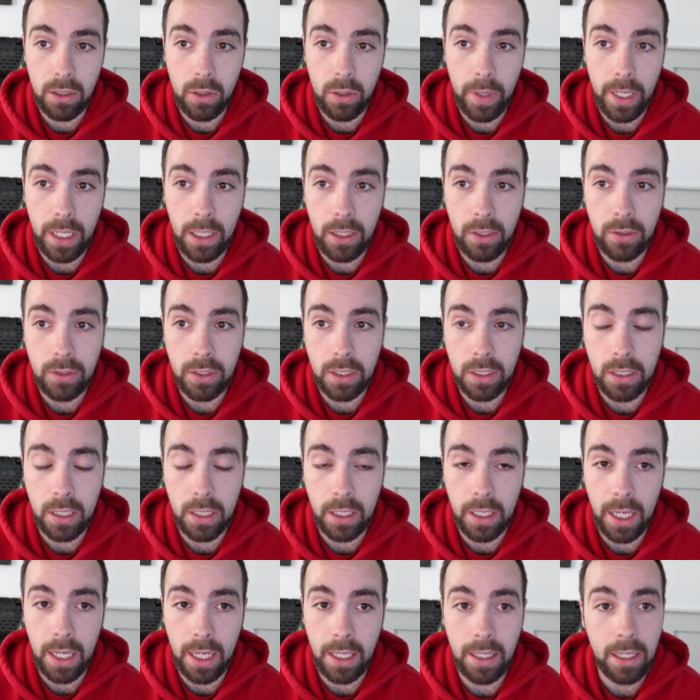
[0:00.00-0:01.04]
Queen loses to the
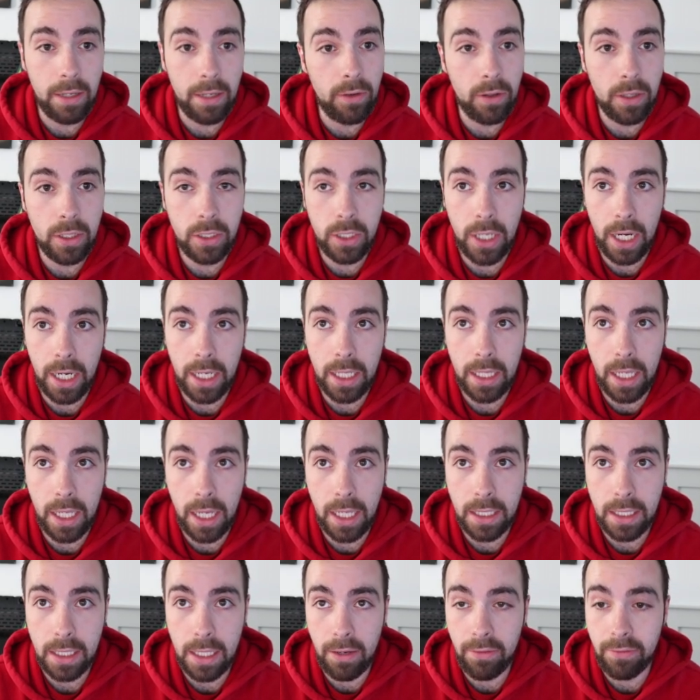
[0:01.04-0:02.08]
King and then you've got the Jack and the
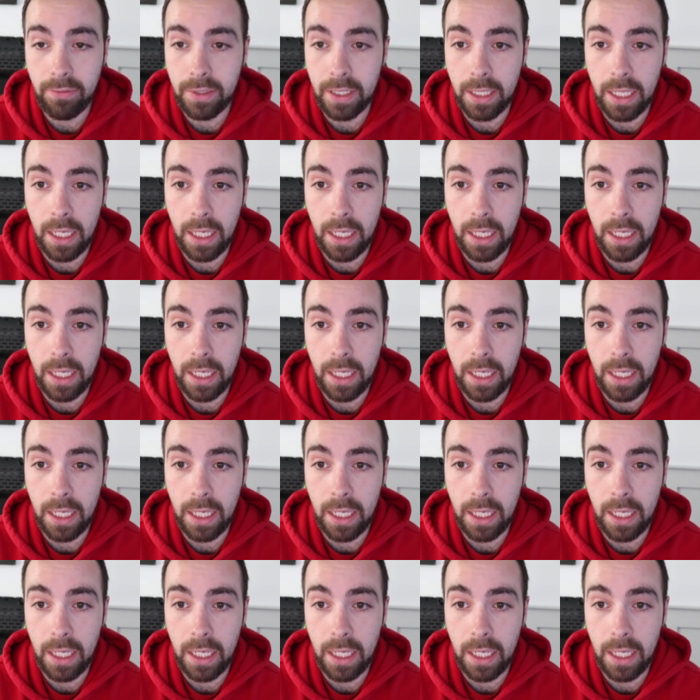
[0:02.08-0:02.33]
Ace after